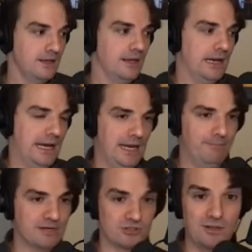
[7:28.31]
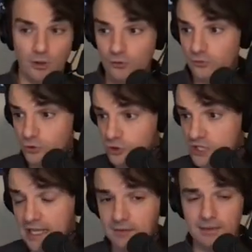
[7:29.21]
I personally don't use
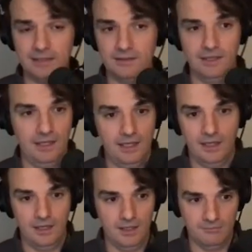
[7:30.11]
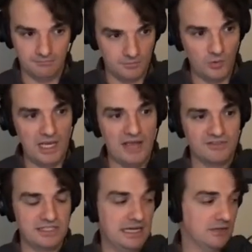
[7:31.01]
that, but uh, we have
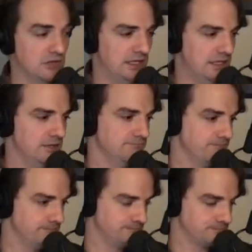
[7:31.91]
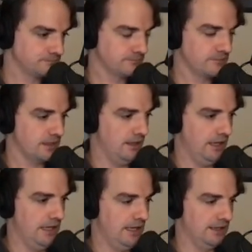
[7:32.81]
seen actually uh,
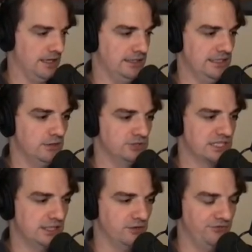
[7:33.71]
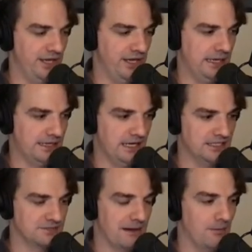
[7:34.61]
getting outside of the
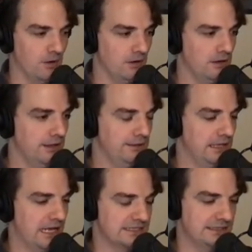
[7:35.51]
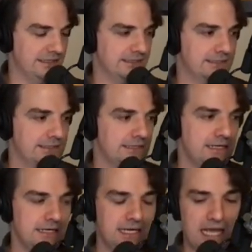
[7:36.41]
Grails bubble in the last years.
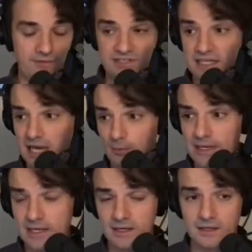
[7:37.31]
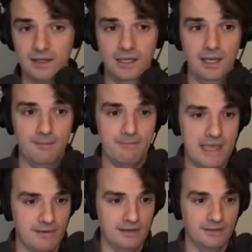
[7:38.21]
I've seen how big uh,
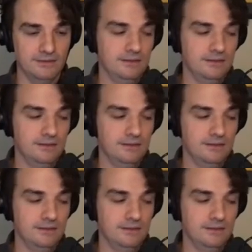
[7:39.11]
Maven